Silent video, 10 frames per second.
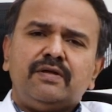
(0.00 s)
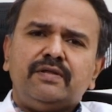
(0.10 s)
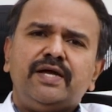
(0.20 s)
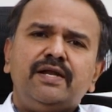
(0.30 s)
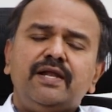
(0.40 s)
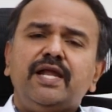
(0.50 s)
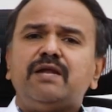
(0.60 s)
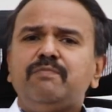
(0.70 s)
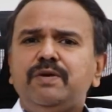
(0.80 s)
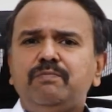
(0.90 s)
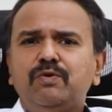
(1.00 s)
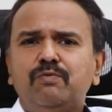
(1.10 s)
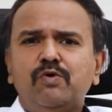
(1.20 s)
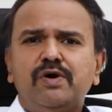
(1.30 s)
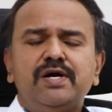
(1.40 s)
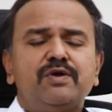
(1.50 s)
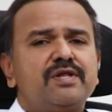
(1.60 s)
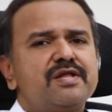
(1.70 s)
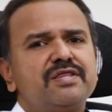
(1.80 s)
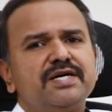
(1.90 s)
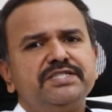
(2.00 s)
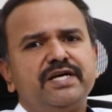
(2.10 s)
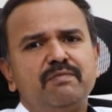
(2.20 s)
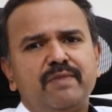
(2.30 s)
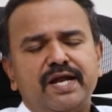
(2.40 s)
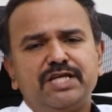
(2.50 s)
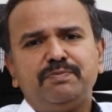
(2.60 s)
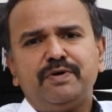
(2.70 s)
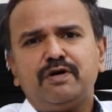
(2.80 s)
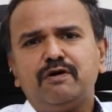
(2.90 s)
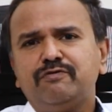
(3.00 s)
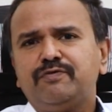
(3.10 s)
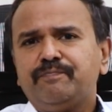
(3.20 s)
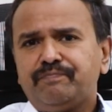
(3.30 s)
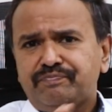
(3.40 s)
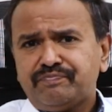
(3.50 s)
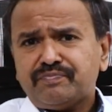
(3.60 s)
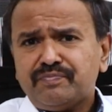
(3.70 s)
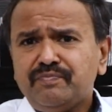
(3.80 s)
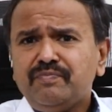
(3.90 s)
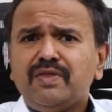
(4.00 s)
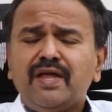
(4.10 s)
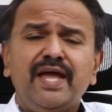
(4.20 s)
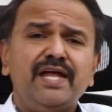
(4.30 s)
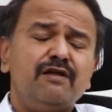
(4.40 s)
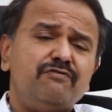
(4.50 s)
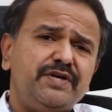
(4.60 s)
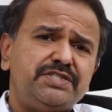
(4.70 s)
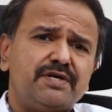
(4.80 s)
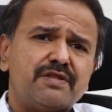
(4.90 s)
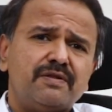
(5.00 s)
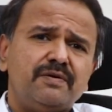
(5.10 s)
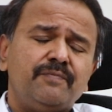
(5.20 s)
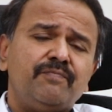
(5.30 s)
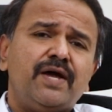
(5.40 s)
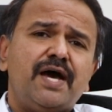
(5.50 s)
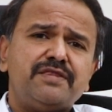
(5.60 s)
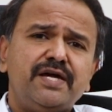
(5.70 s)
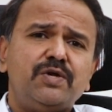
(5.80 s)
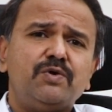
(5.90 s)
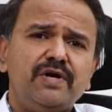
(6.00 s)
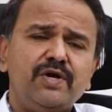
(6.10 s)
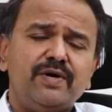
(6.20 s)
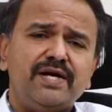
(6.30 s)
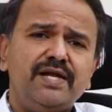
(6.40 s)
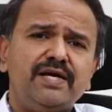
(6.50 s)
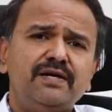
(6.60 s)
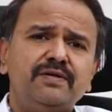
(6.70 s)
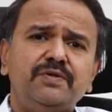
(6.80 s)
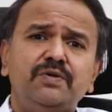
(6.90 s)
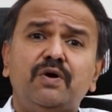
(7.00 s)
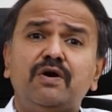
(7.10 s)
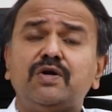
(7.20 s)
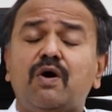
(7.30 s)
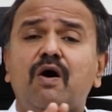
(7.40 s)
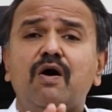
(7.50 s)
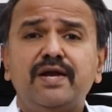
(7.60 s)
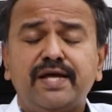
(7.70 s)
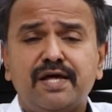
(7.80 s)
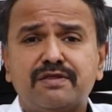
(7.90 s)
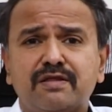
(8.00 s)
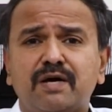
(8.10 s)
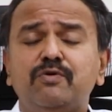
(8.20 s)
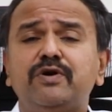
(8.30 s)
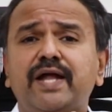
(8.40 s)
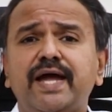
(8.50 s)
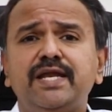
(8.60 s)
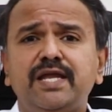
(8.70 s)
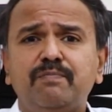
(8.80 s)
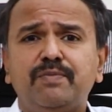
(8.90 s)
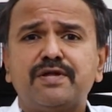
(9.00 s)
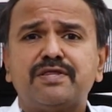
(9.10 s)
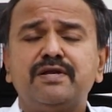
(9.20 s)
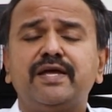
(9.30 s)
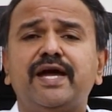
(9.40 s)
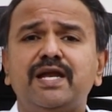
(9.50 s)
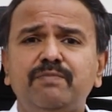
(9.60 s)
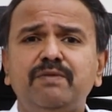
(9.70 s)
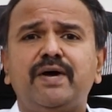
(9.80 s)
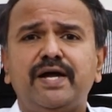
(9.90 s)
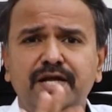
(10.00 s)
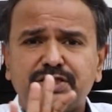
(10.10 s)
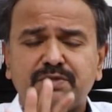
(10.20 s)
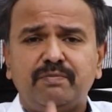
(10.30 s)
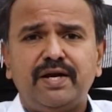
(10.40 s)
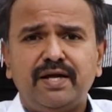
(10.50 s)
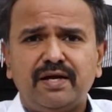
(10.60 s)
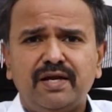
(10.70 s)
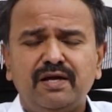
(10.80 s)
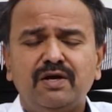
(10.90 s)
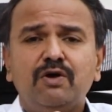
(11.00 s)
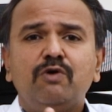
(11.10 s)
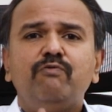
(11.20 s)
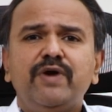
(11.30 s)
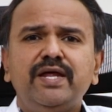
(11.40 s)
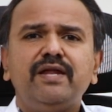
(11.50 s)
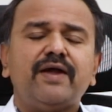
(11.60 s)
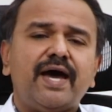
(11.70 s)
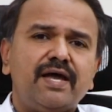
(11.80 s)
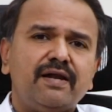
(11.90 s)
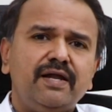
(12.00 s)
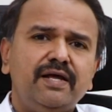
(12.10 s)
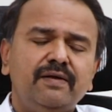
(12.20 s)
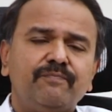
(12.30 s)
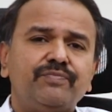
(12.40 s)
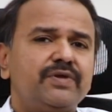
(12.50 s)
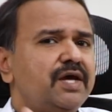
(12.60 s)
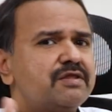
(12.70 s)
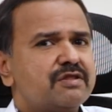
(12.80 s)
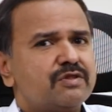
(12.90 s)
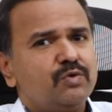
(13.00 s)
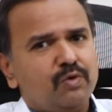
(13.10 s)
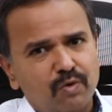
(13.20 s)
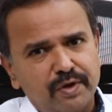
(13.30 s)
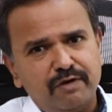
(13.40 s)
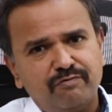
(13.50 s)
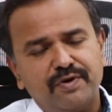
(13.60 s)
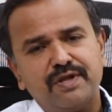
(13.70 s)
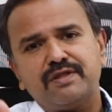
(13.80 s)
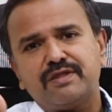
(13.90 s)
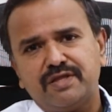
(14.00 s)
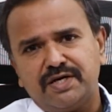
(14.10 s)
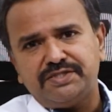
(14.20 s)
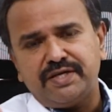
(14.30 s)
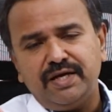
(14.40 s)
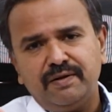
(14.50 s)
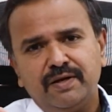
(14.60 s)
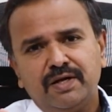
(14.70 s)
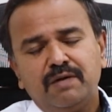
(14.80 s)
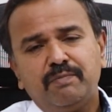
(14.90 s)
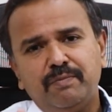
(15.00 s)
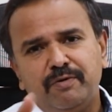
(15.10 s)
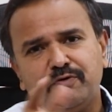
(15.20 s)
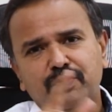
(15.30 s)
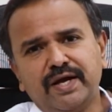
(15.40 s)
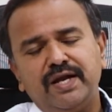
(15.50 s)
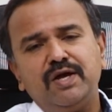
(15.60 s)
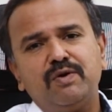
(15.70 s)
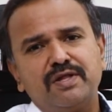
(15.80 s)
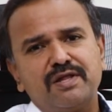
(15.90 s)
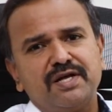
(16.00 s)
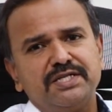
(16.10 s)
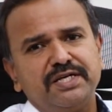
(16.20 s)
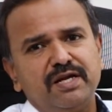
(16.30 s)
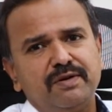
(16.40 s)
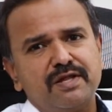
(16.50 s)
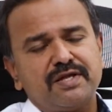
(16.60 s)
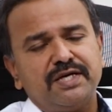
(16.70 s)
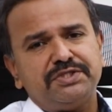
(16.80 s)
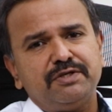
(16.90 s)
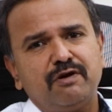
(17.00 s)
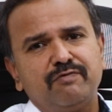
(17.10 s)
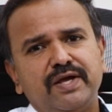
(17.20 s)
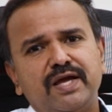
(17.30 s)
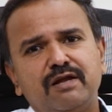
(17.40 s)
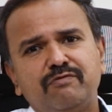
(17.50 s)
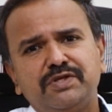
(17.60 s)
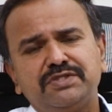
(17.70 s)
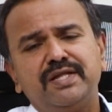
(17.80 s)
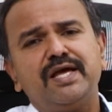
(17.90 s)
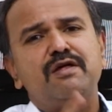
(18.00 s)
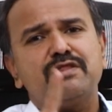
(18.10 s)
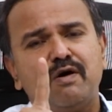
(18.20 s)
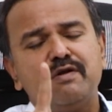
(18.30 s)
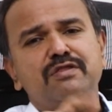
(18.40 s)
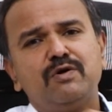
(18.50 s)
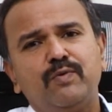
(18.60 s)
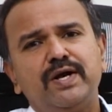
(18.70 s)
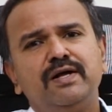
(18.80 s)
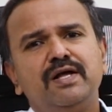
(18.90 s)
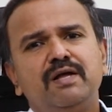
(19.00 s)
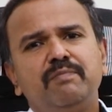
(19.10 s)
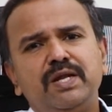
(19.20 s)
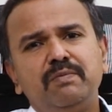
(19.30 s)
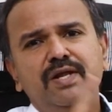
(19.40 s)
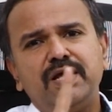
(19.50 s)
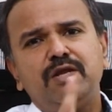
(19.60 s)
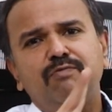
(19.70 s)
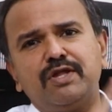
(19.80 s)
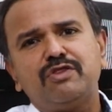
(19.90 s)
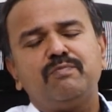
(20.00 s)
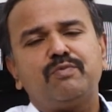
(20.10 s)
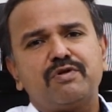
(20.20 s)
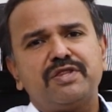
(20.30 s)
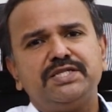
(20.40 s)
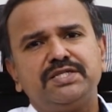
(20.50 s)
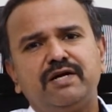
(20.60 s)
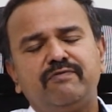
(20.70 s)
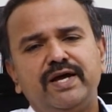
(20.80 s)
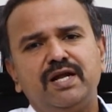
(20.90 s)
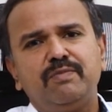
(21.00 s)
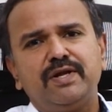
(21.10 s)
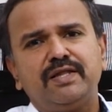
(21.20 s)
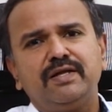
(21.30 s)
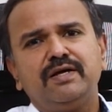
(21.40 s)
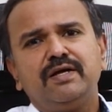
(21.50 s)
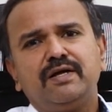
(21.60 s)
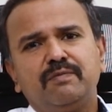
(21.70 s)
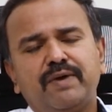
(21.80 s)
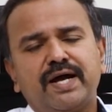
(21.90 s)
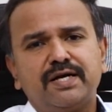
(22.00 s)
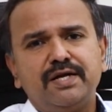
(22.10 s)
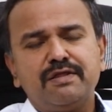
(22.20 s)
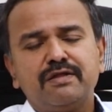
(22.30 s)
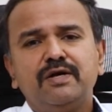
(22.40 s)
Then let me move on to the surgical management of anal fissures. As I told you earlier, not all cases, about 90% can be managed medically. Very rarely cases do go in for surgery. But before getting into the surgical discussion of the anal fissure, there is also one minimally invasive procedure available in practice